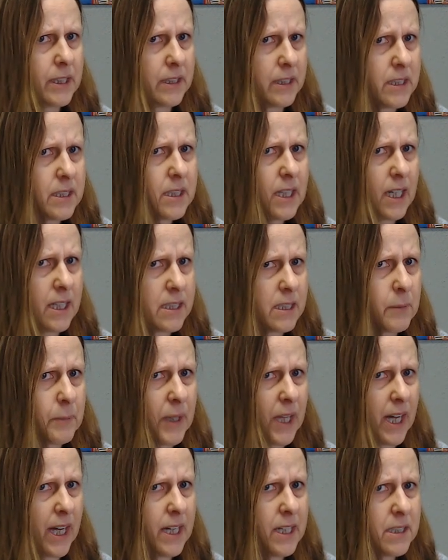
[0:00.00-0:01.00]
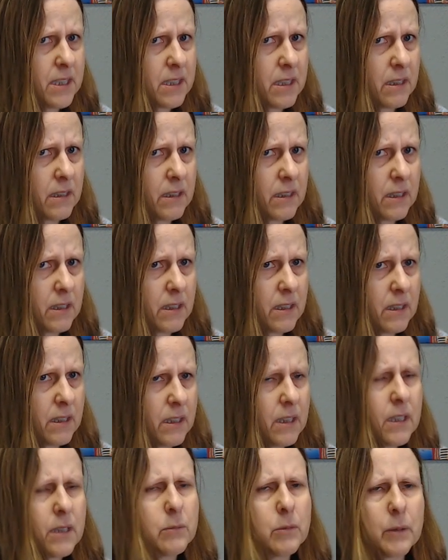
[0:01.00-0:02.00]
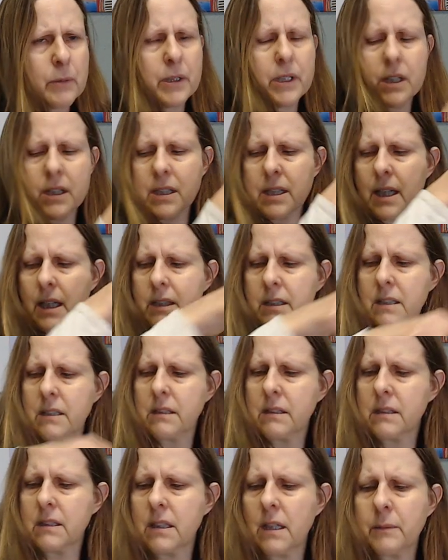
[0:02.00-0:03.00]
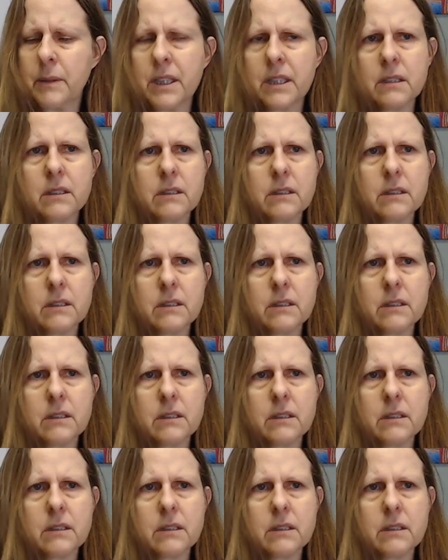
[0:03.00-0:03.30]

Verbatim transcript: this case applies? What were you going to say, Dominic?